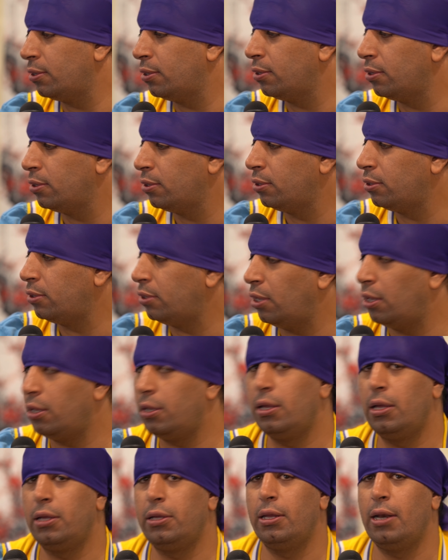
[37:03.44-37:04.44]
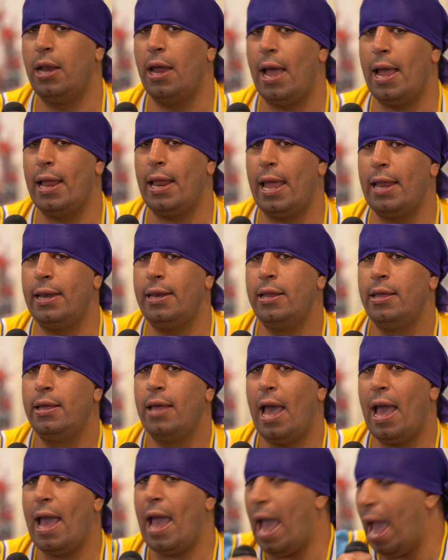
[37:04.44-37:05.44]
Yeah, 100%.
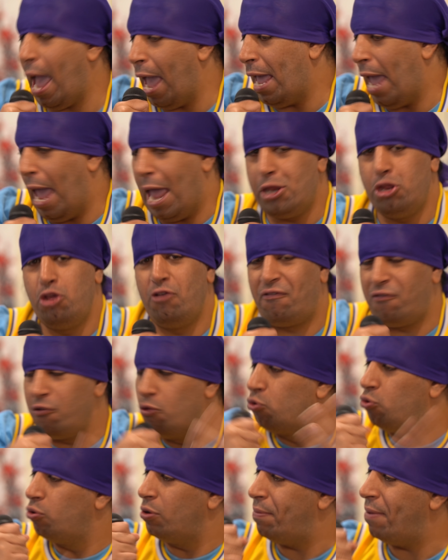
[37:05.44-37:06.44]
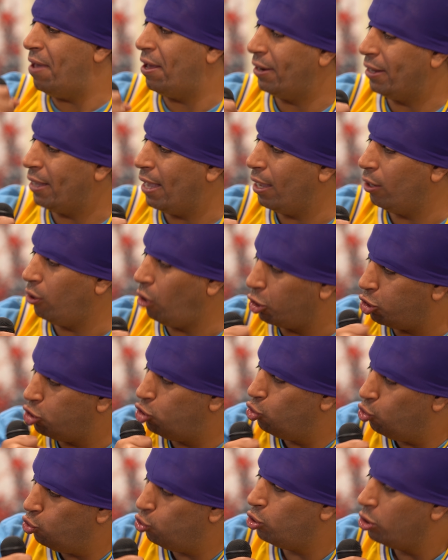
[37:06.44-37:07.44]
And you feel good about it. Like
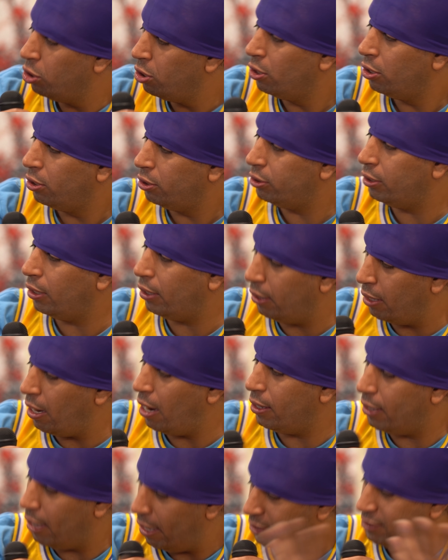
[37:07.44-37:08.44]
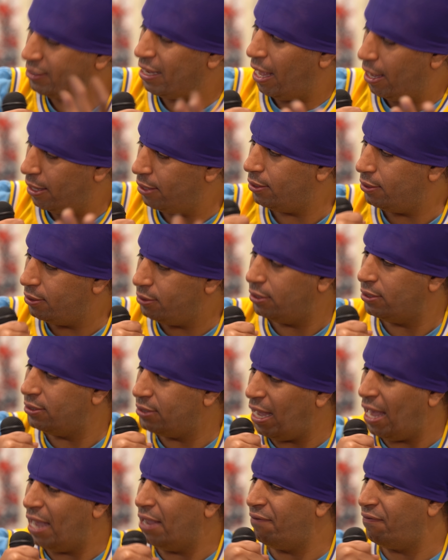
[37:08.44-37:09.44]
you. Is that
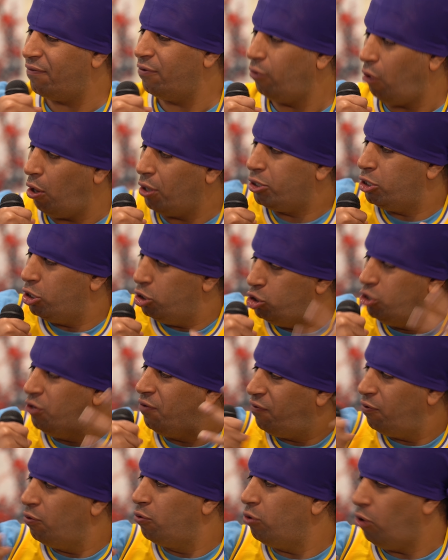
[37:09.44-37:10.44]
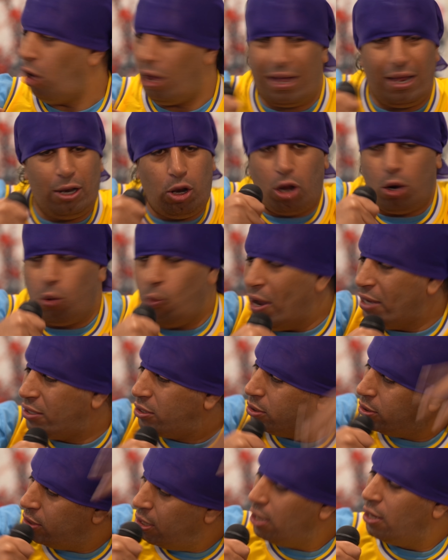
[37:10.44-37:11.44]
how you feel? Like, do you feel good? Like, a lot of
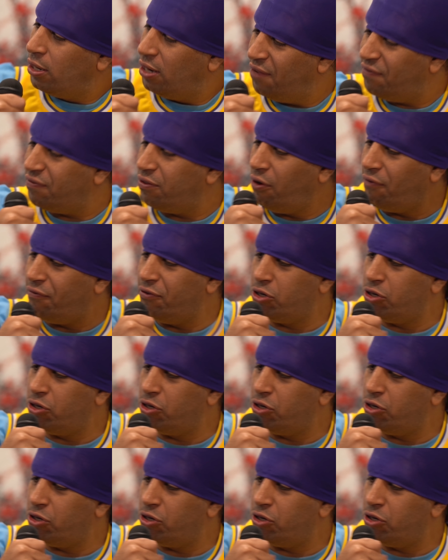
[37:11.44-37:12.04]
weights lifted off